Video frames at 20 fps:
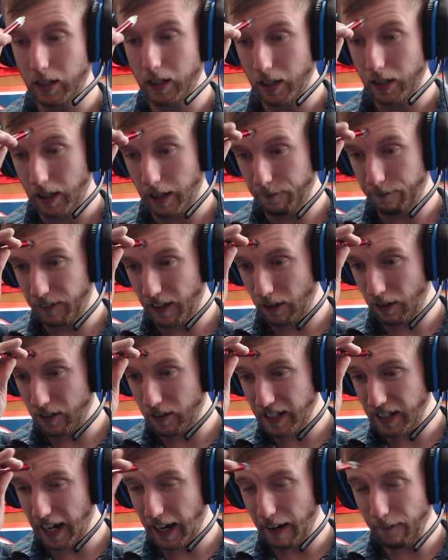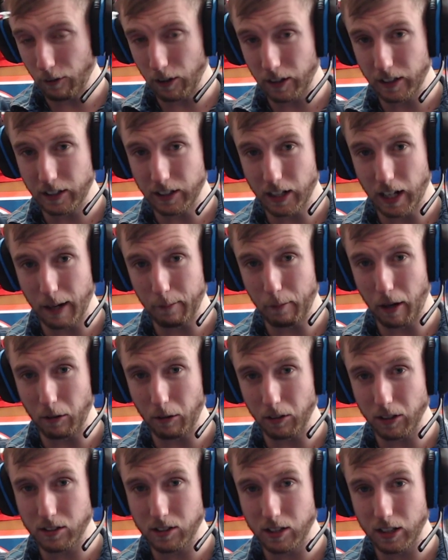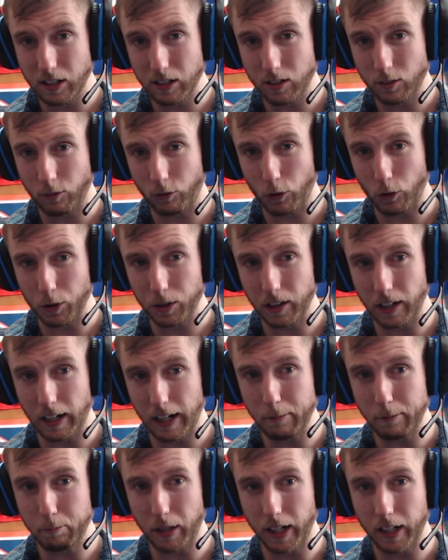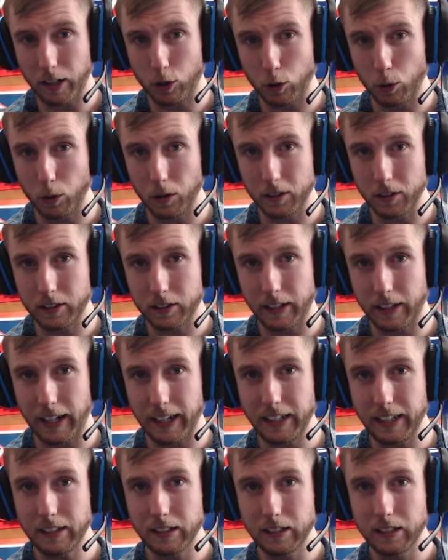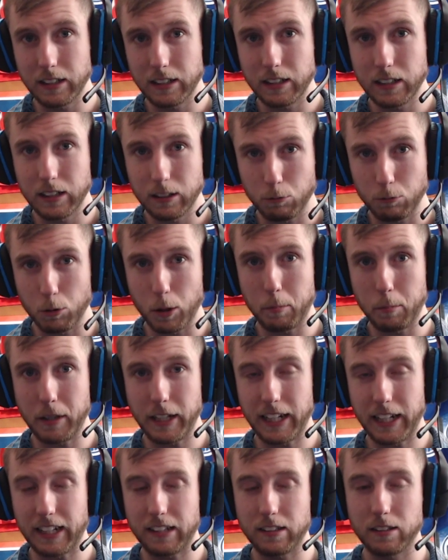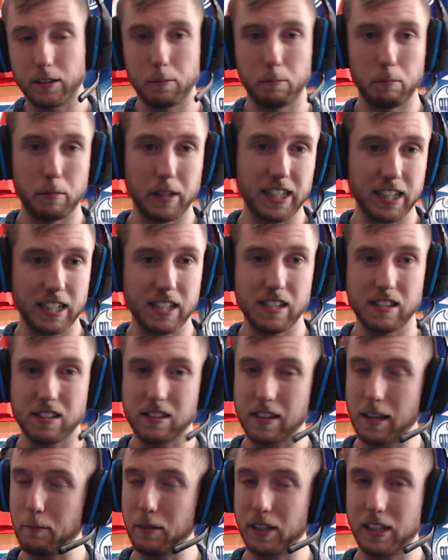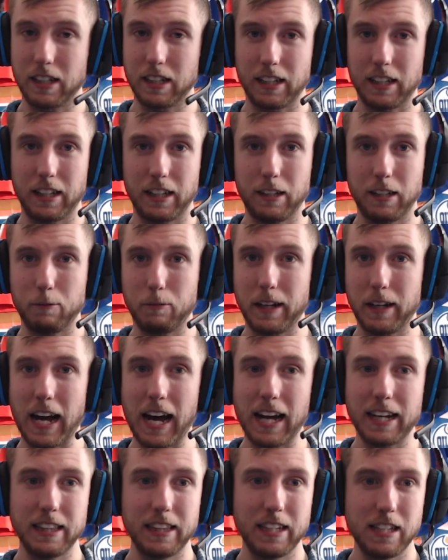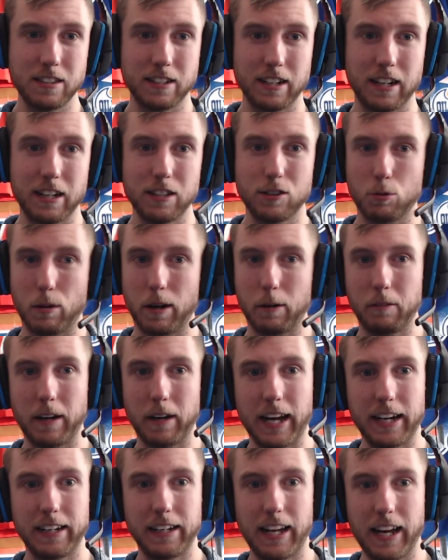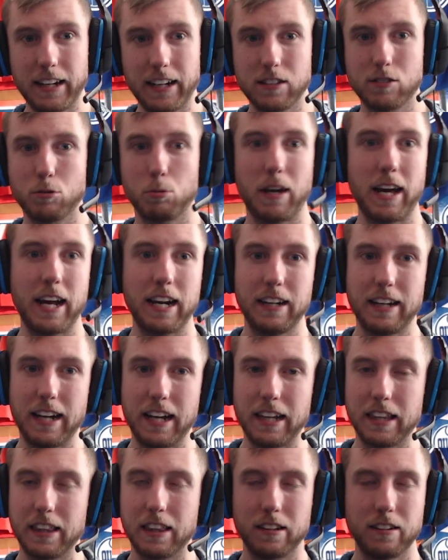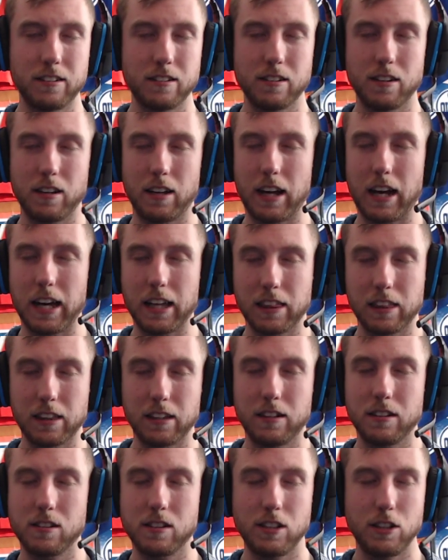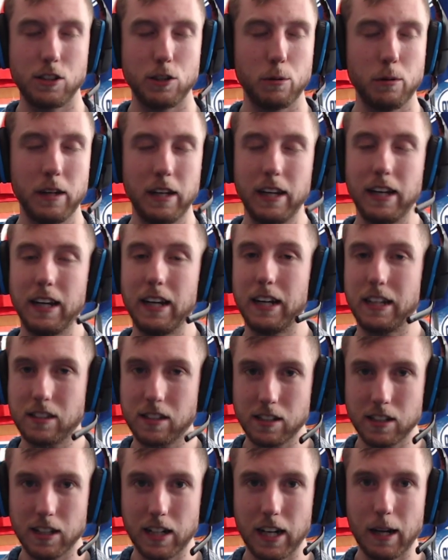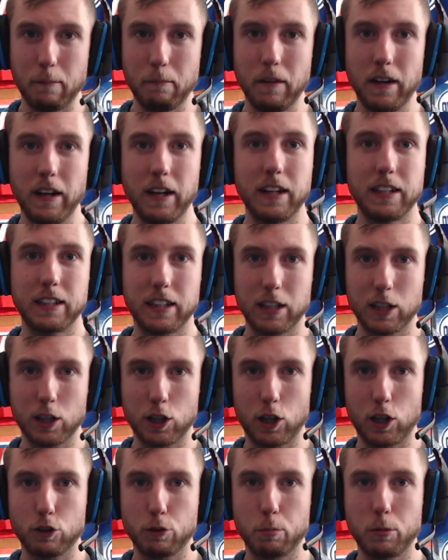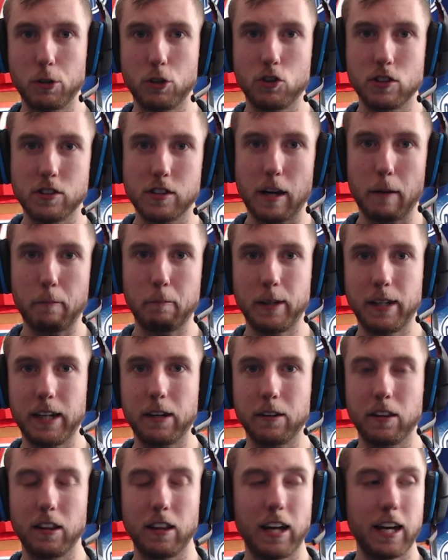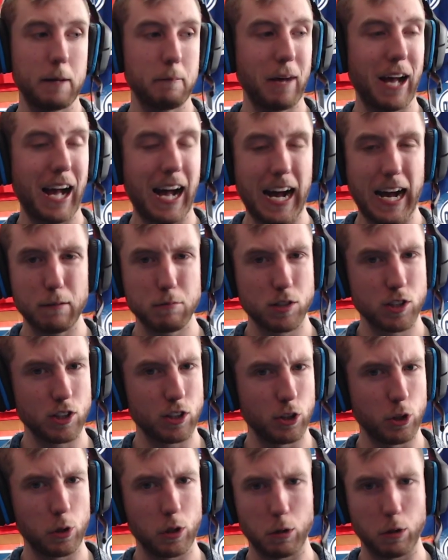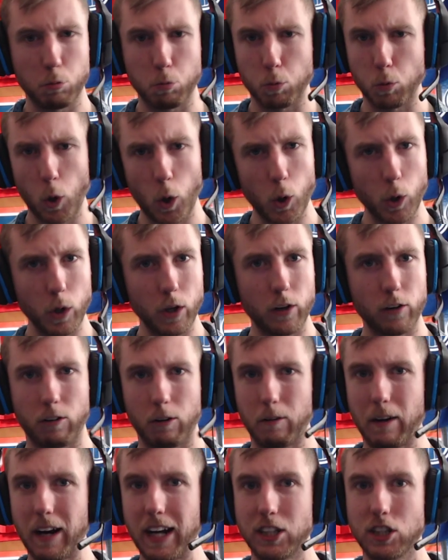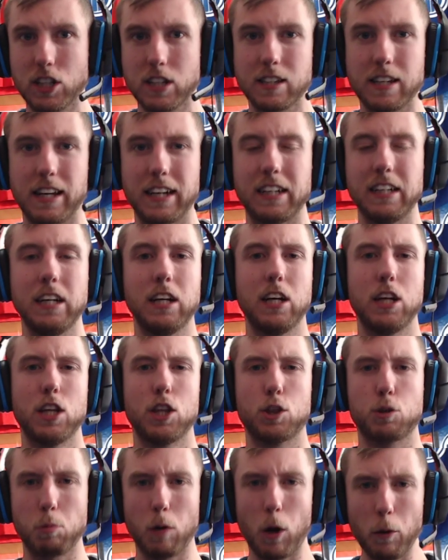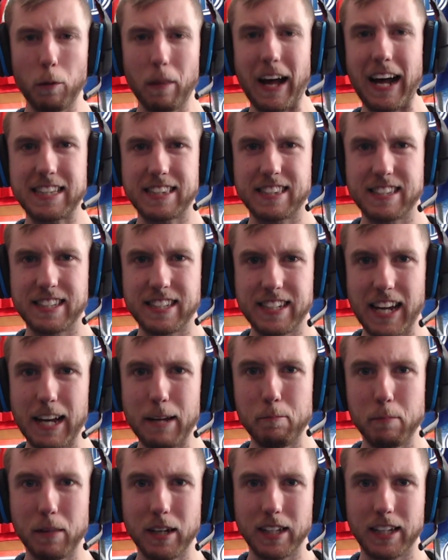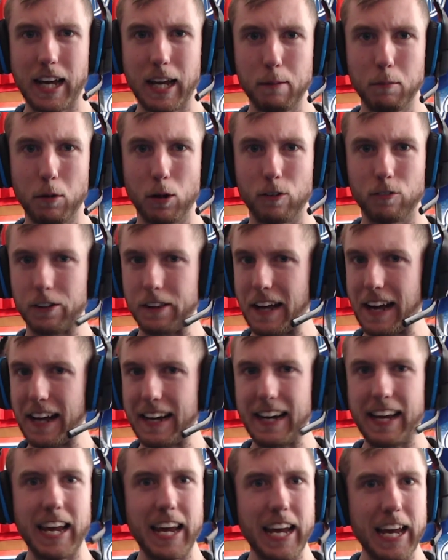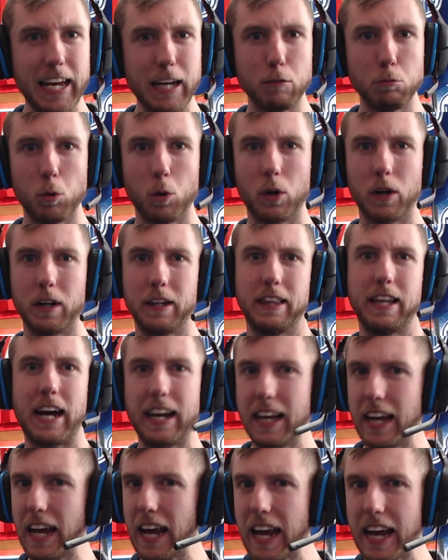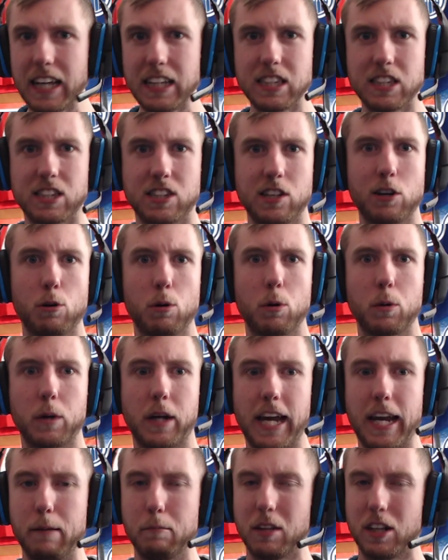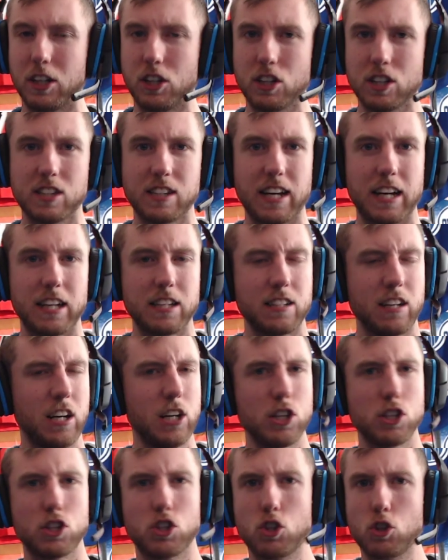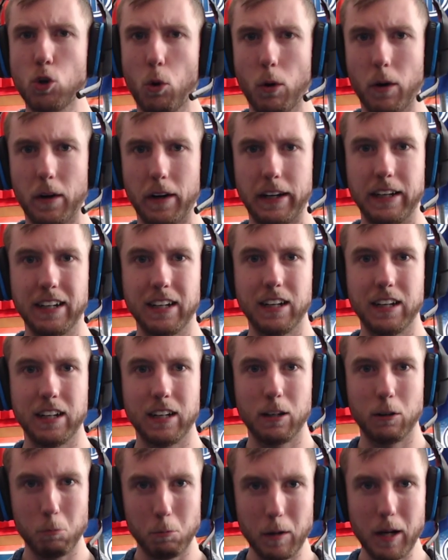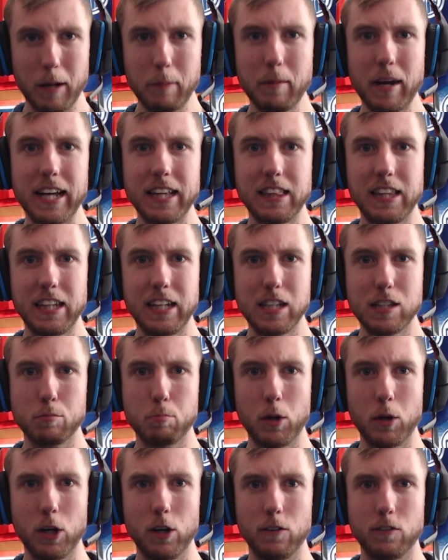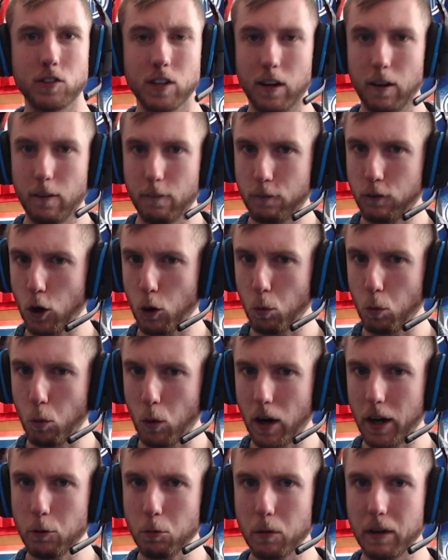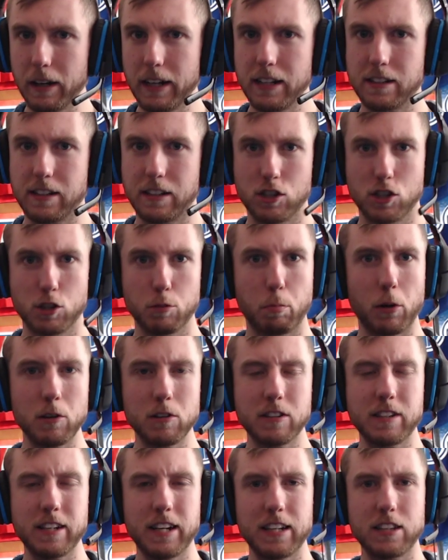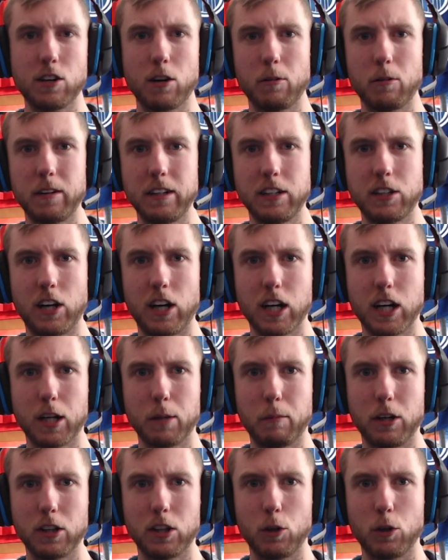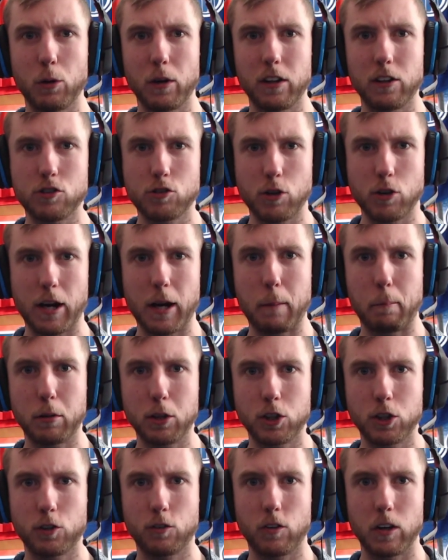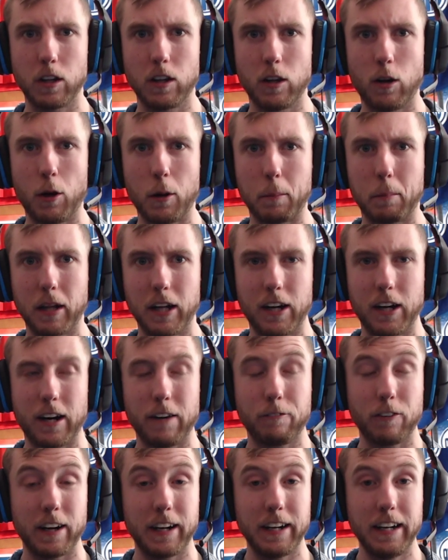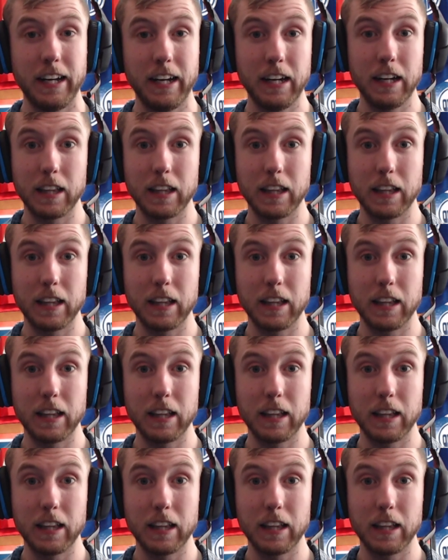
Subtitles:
If there is ever a time I want to see this fourth line bite a goal tonight, would be it. Because, let me tell you, we added these guns, right? We added Ennis, we added Athanasiou. It's time to get contributions up and down the lineup. Absolutely roll over, right? Just, like, throw that statement game over, that 8-1, that 8-0 game that just says, sorry, we made these moves for one reason. Sportsnet's already talking about the Oilers trying to push for a long playoff run.